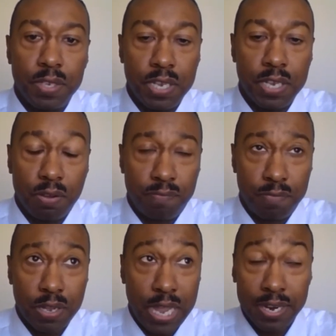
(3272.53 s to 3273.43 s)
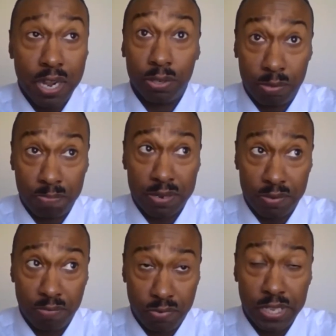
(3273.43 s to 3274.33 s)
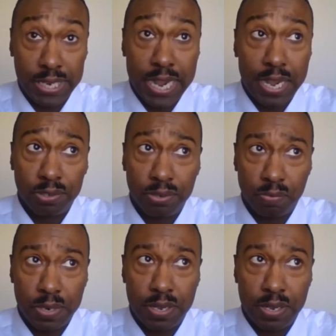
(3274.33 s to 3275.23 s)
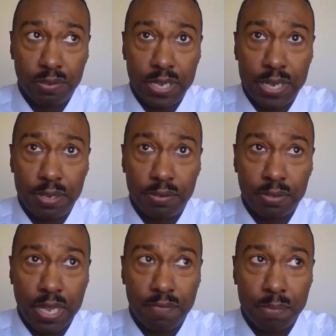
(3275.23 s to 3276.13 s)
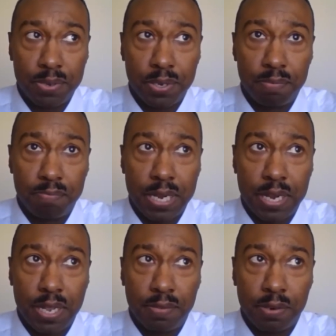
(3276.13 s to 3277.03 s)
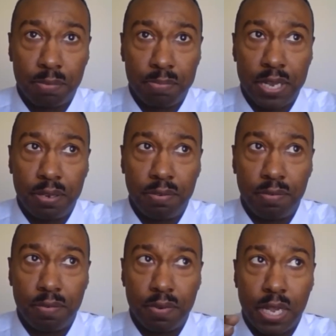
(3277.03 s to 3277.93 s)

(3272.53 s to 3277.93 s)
I know really now too as well. It's kind of there's been a